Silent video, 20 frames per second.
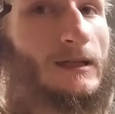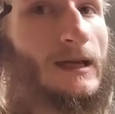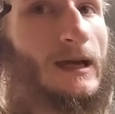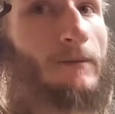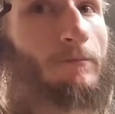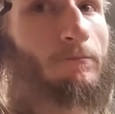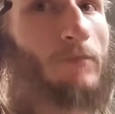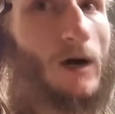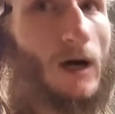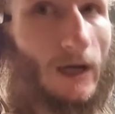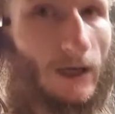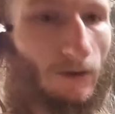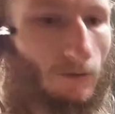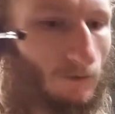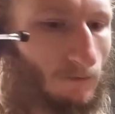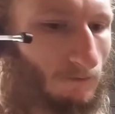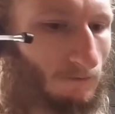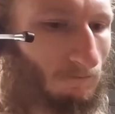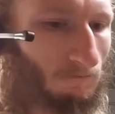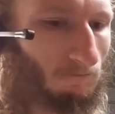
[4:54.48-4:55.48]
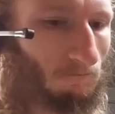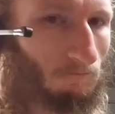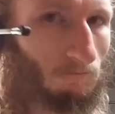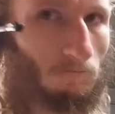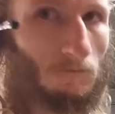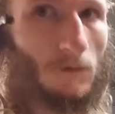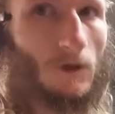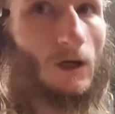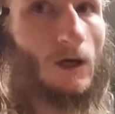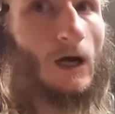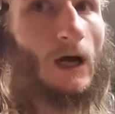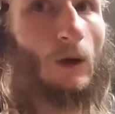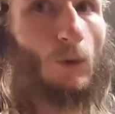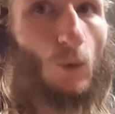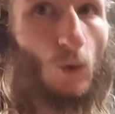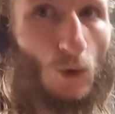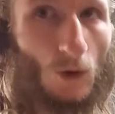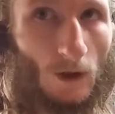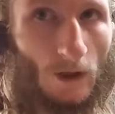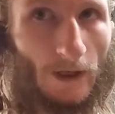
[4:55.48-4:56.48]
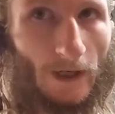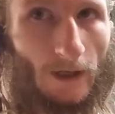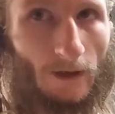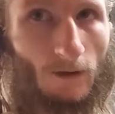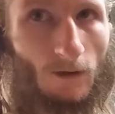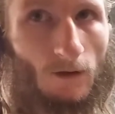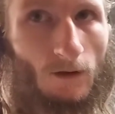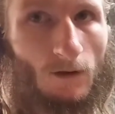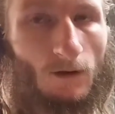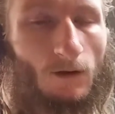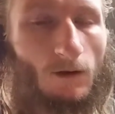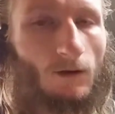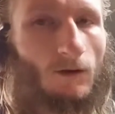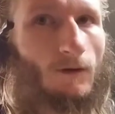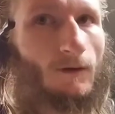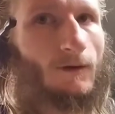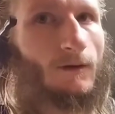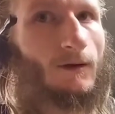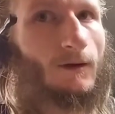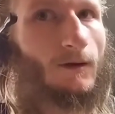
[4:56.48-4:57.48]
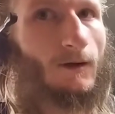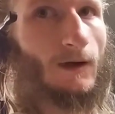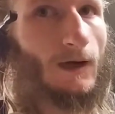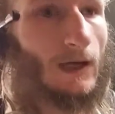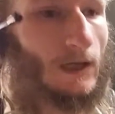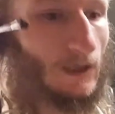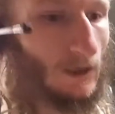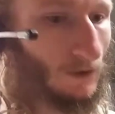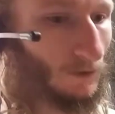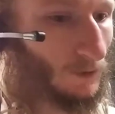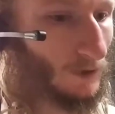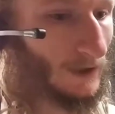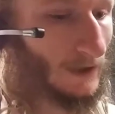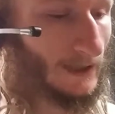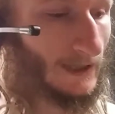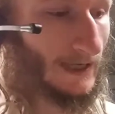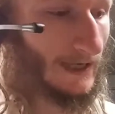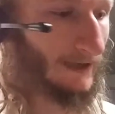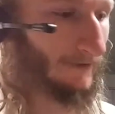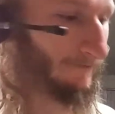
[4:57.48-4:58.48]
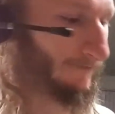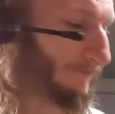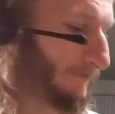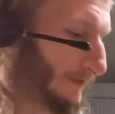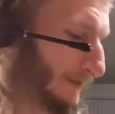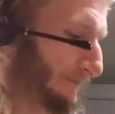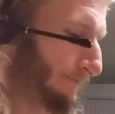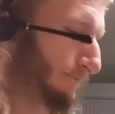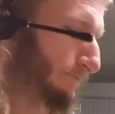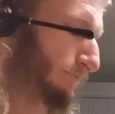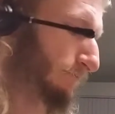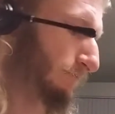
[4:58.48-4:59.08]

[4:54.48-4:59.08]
I bought it, I wore it, I know where it came from.